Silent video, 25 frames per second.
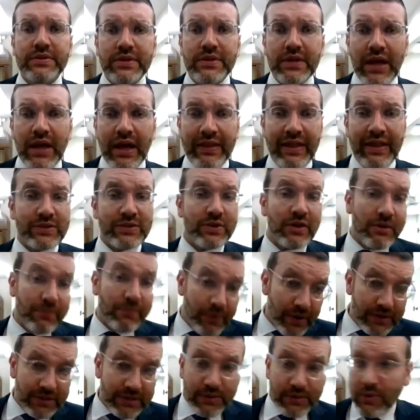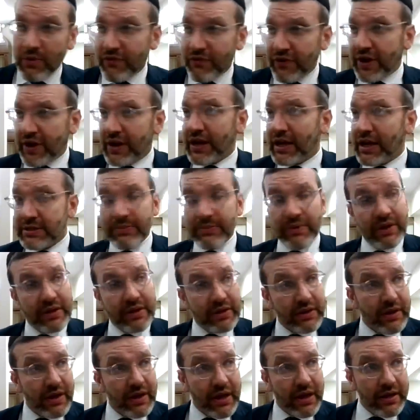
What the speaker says: And that's why the Pasuk weren't fighting against Amalek.